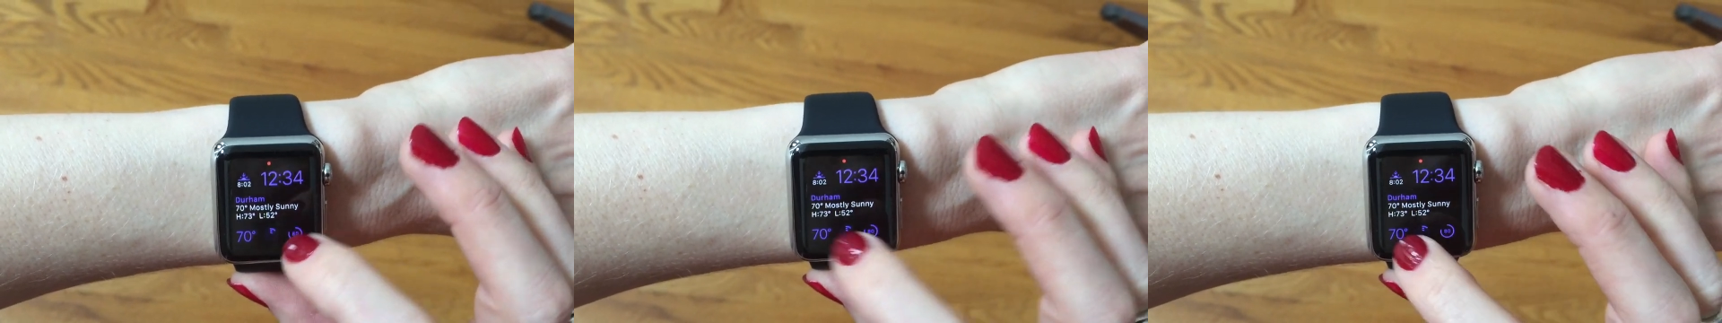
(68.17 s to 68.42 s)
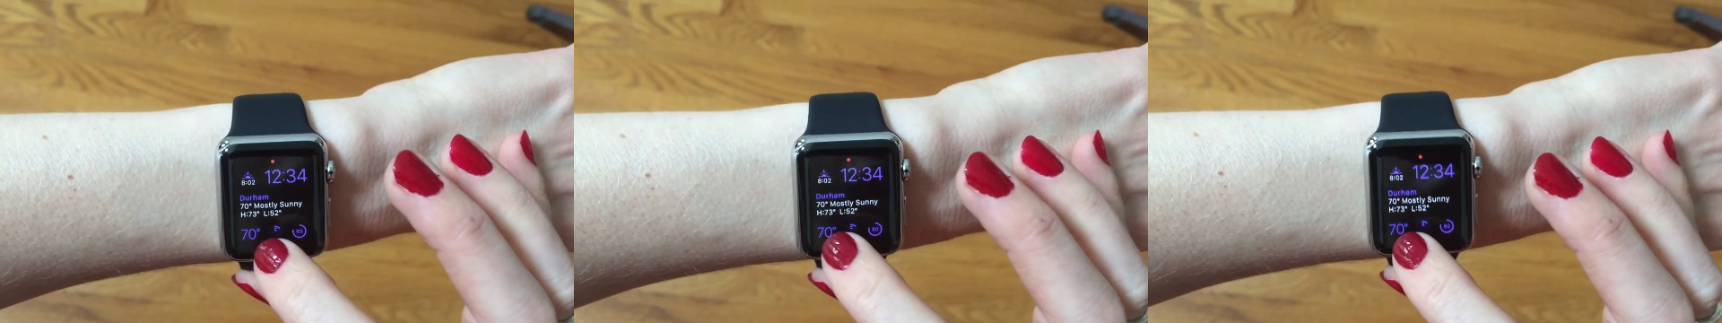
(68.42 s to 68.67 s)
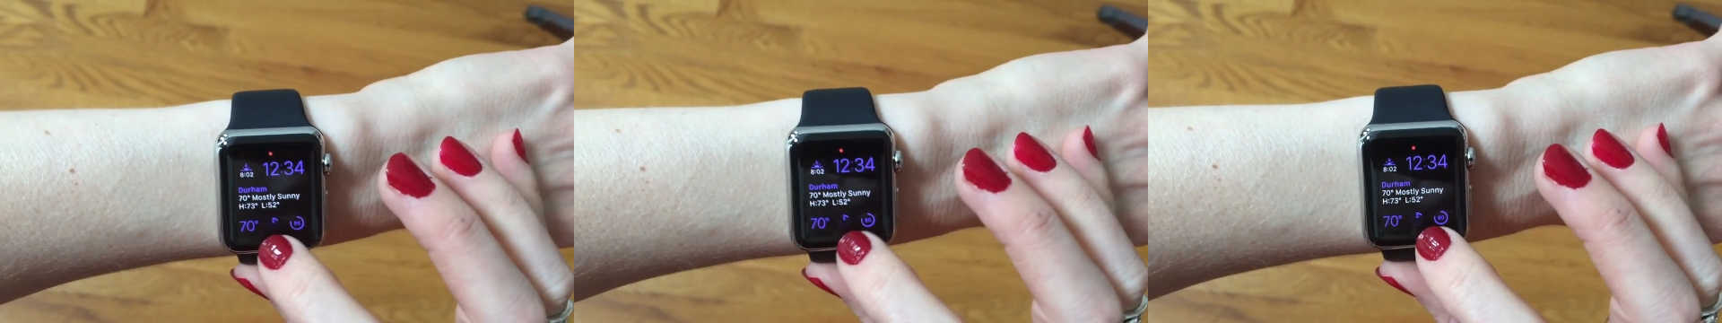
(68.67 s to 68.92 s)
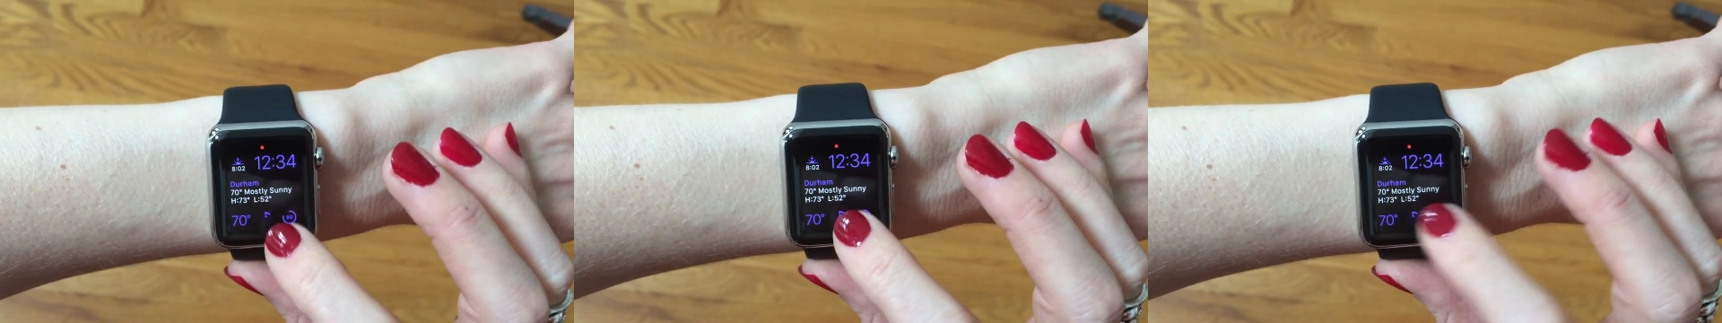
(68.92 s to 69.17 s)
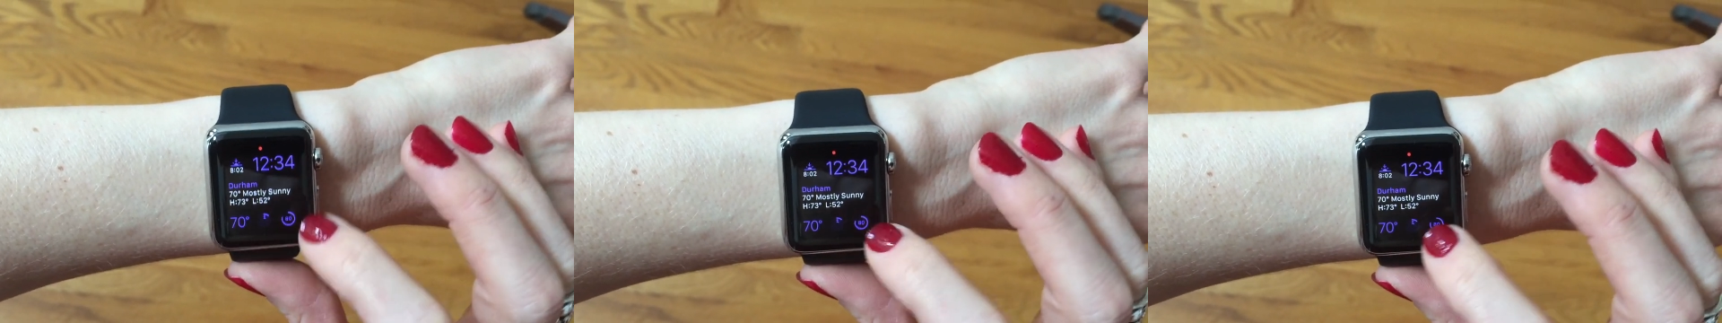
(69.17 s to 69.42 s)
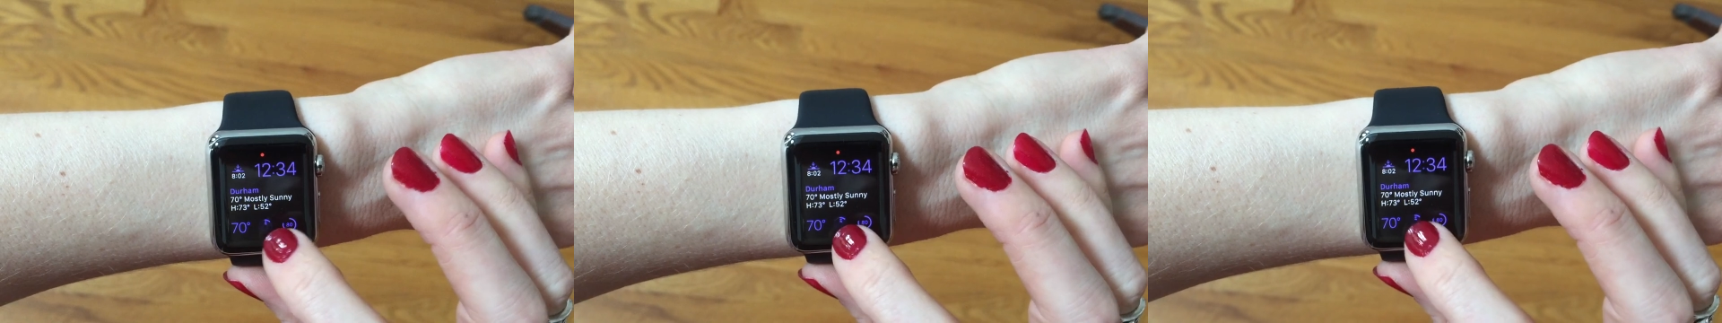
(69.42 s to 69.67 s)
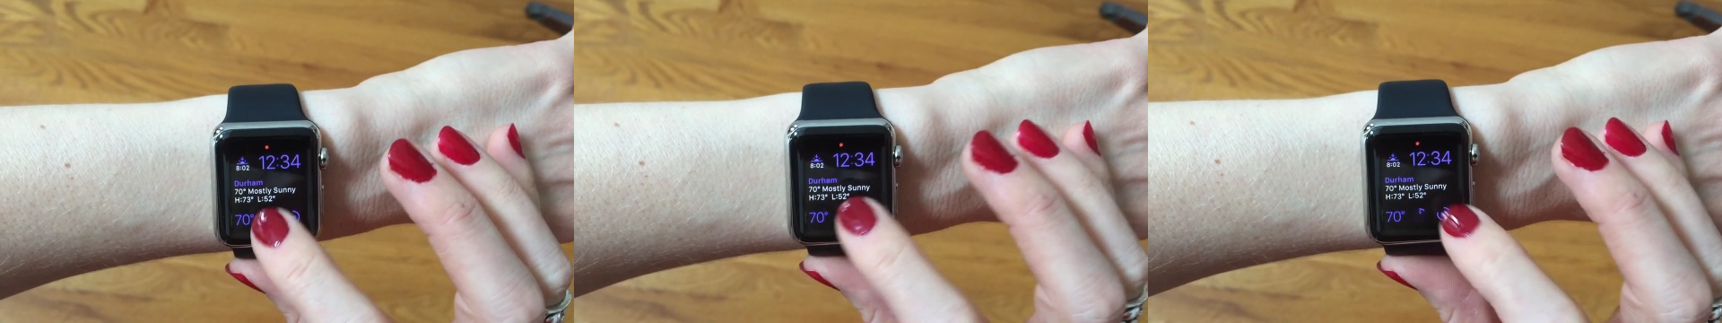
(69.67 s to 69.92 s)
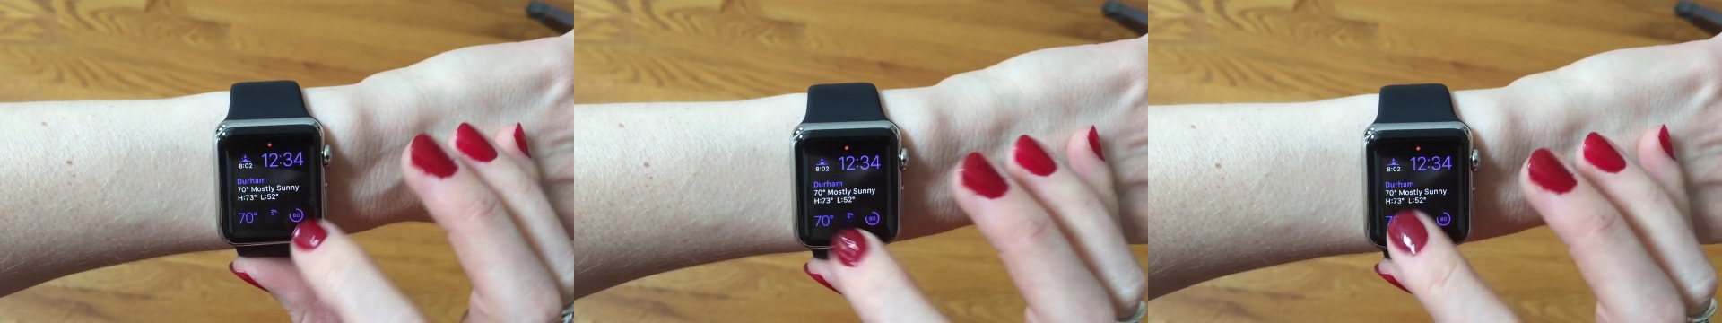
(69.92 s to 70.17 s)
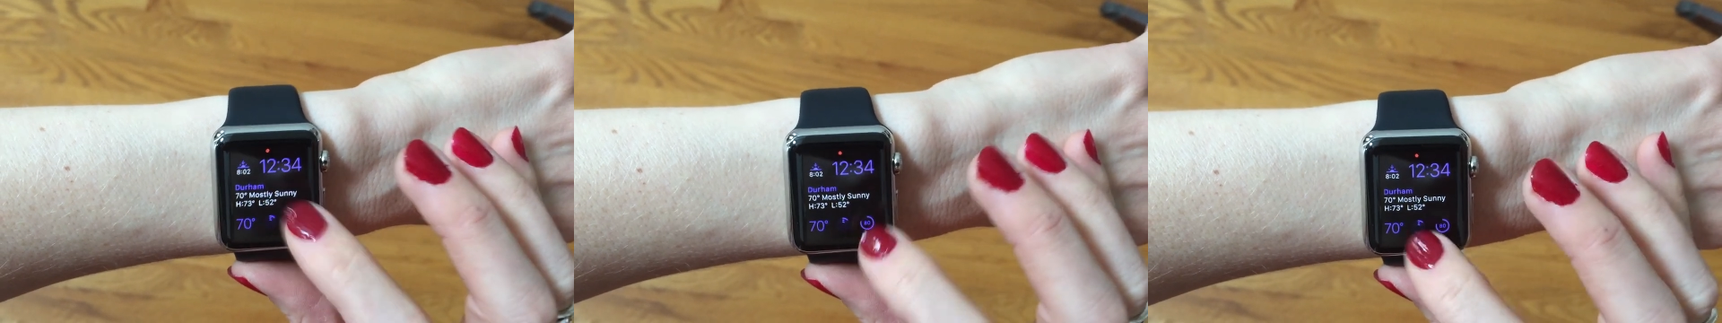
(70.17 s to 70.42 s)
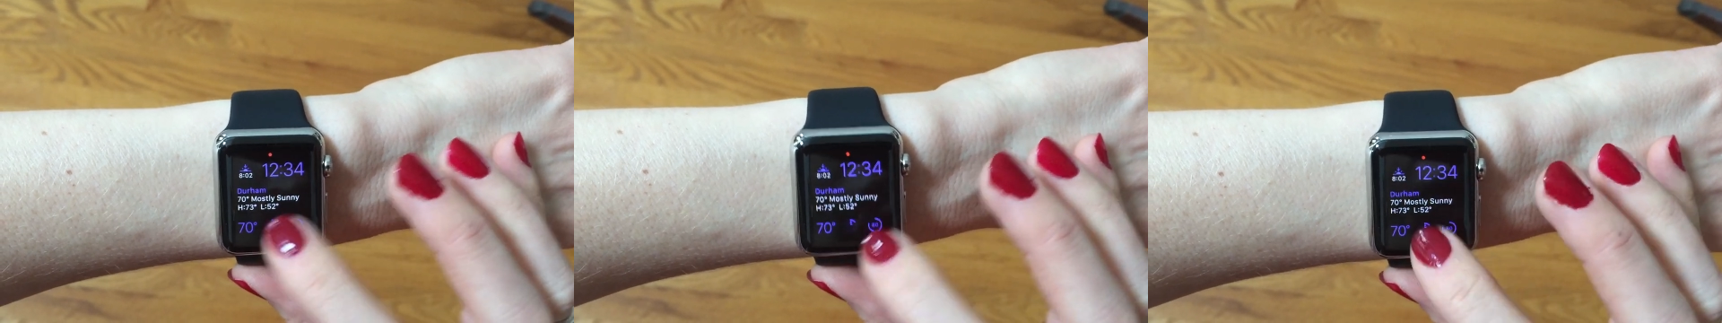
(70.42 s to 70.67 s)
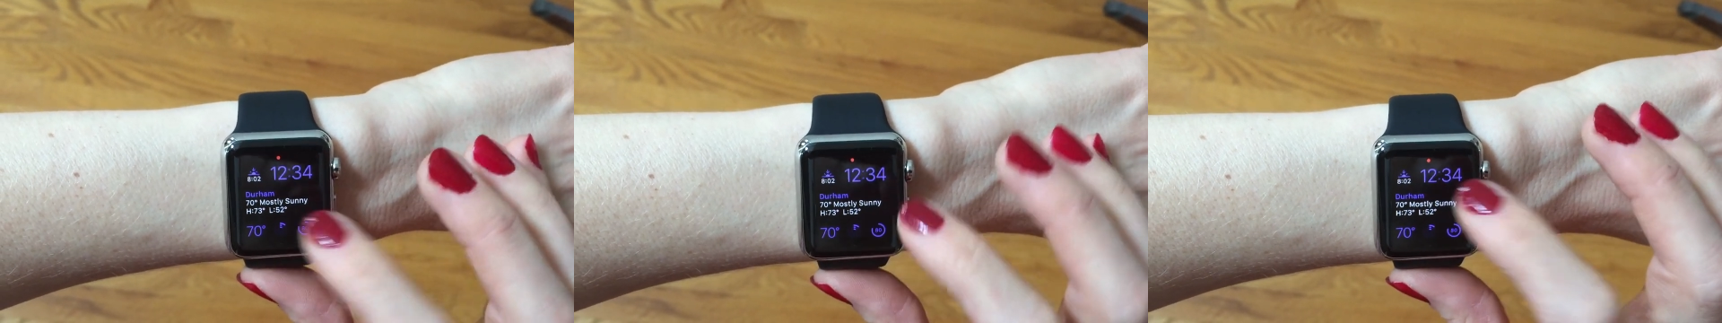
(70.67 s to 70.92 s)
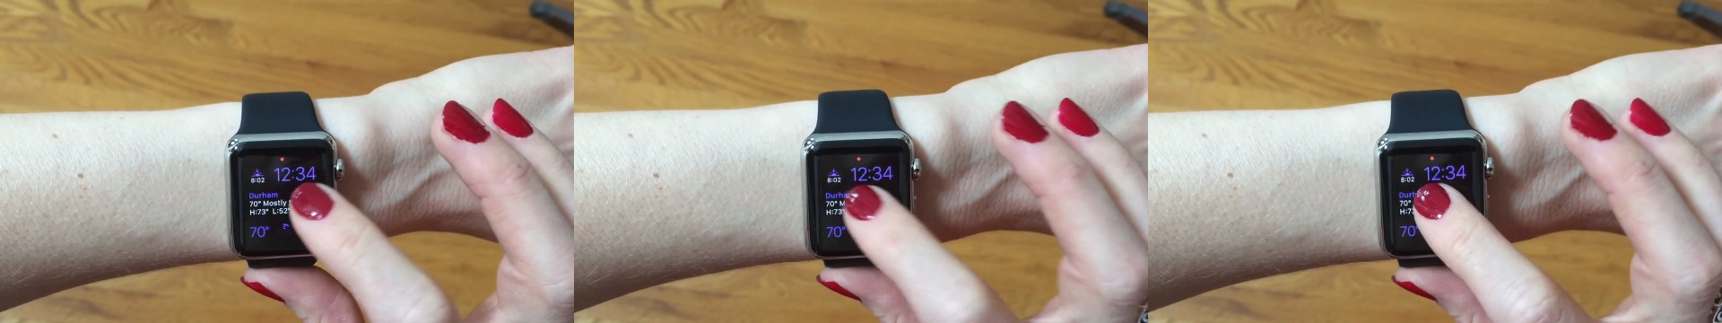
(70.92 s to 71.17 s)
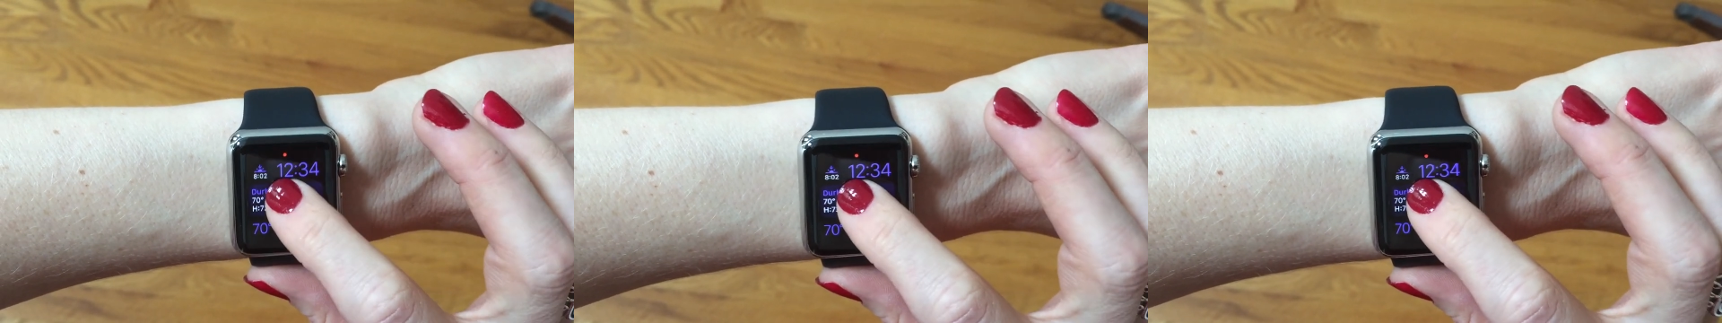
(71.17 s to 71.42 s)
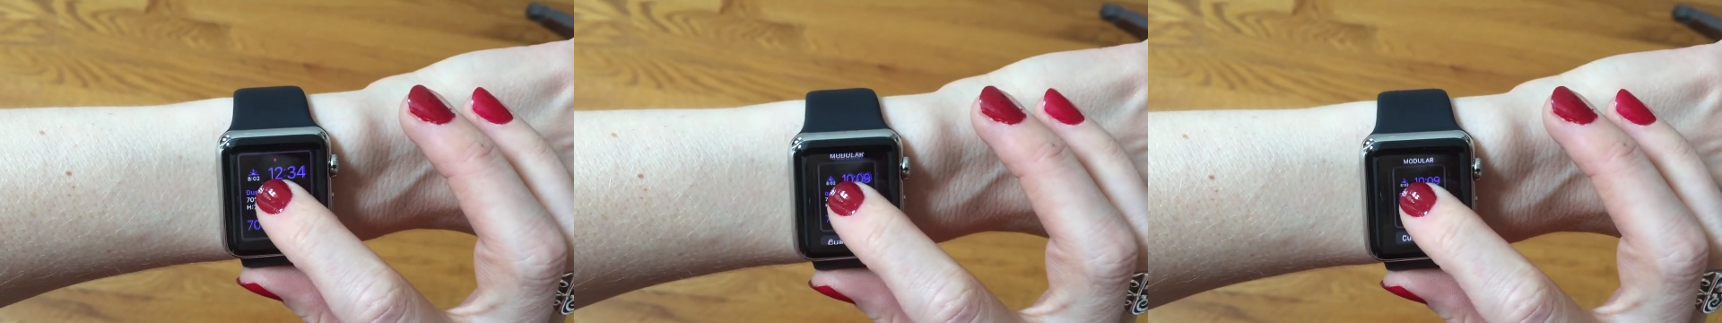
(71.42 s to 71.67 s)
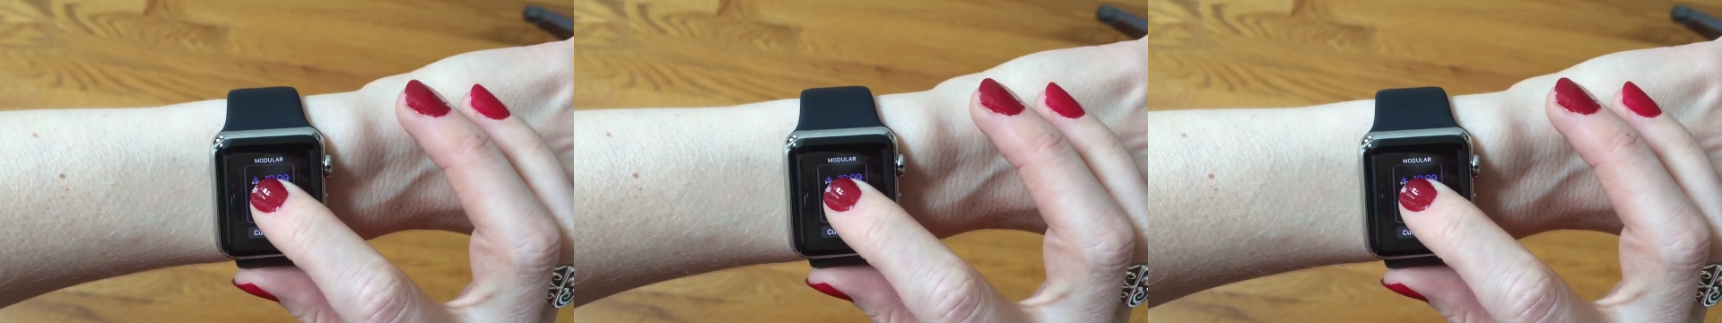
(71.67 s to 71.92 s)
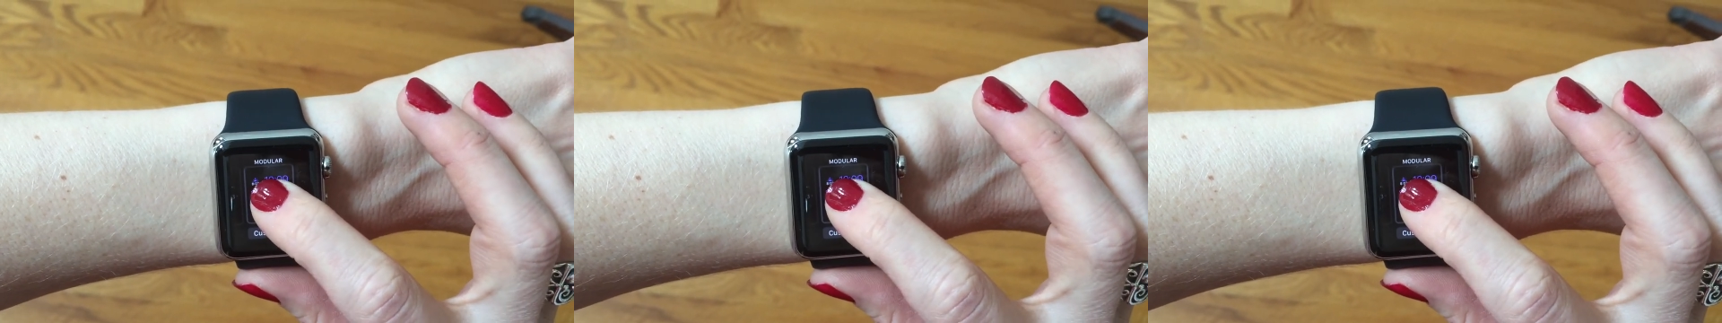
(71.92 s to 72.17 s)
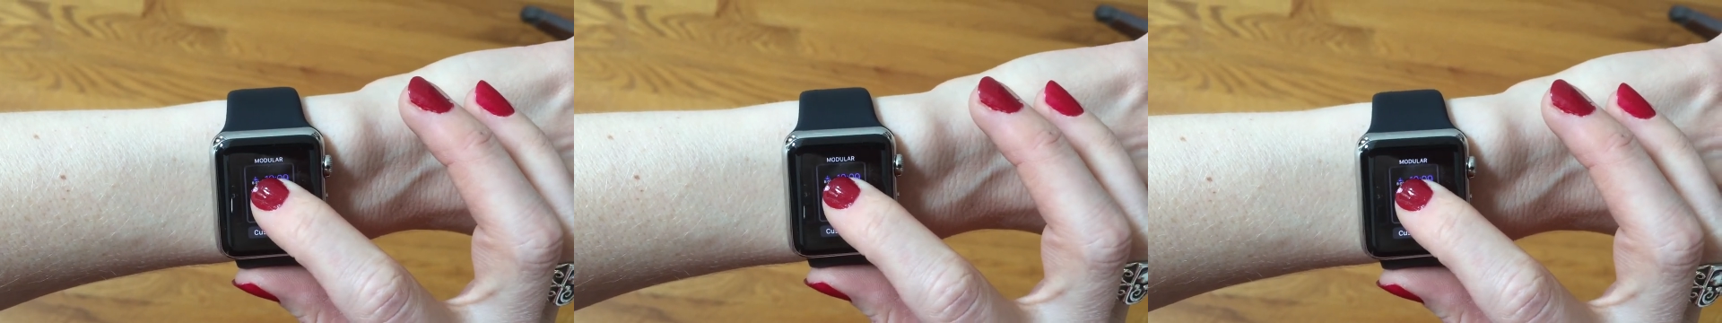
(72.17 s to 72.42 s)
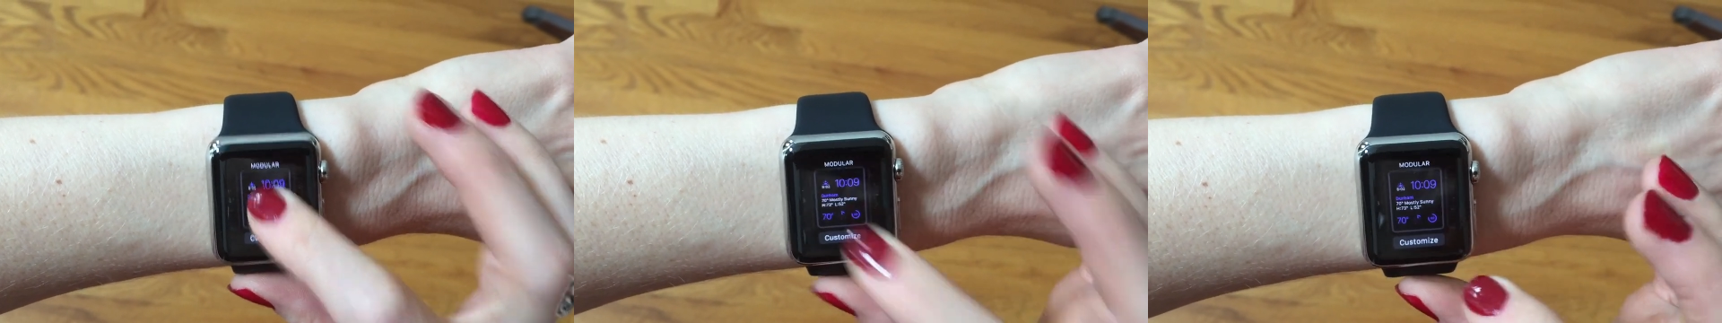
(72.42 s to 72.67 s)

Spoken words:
(no speaker visible)